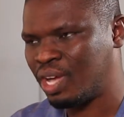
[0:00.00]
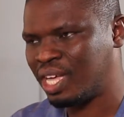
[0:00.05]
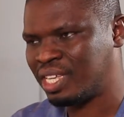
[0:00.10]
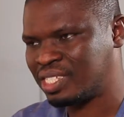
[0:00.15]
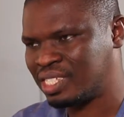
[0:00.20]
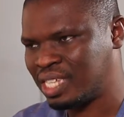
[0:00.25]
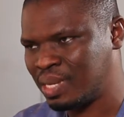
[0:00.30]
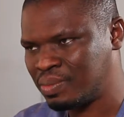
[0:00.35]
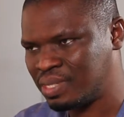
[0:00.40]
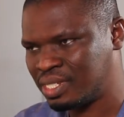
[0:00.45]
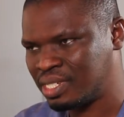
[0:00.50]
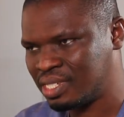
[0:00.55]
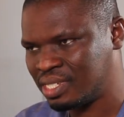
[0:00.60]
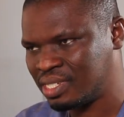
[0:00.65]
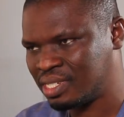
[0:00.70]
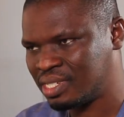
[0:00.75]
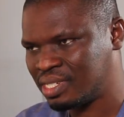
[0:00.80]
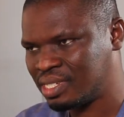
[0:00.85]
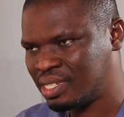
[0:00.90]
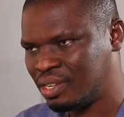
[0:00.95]

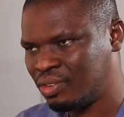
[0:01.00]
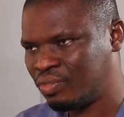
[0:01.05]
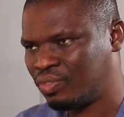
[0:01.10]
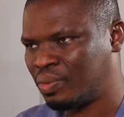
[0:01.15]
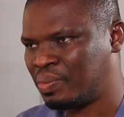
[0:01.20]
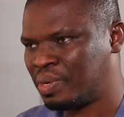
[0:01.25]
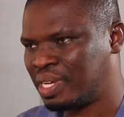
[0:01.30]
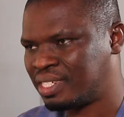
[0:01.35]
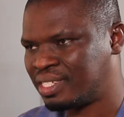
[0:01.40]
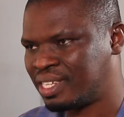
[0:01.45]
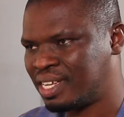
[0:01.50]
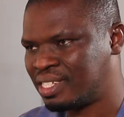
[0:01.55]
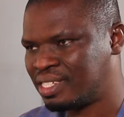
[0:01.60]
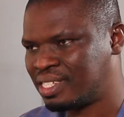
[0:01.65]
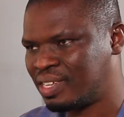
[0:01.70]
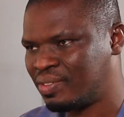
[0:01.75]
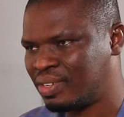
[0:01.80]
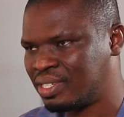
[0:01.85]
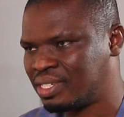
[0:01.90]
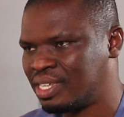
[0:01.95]
exemptions from national
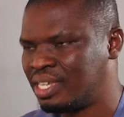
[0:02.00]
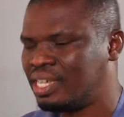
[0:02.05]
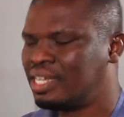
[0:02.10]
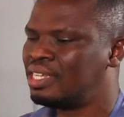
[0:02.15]
service.